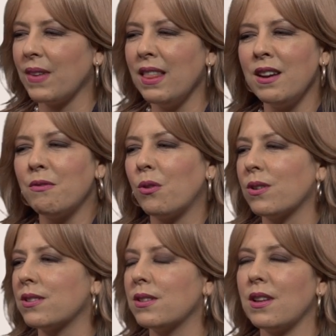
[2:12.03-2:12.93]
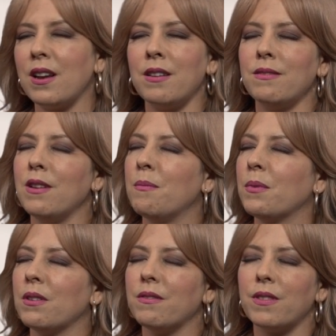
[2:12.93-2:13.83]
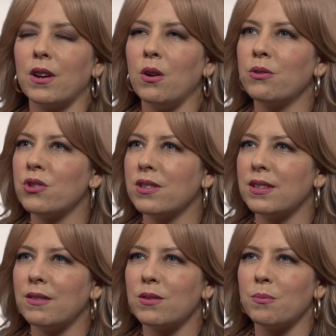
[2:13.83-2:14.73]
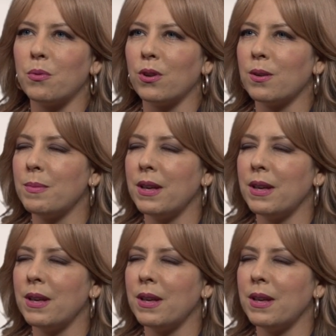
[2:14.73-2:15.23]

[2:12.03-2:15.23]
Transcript: And then, of course, any number of the coaches that have supported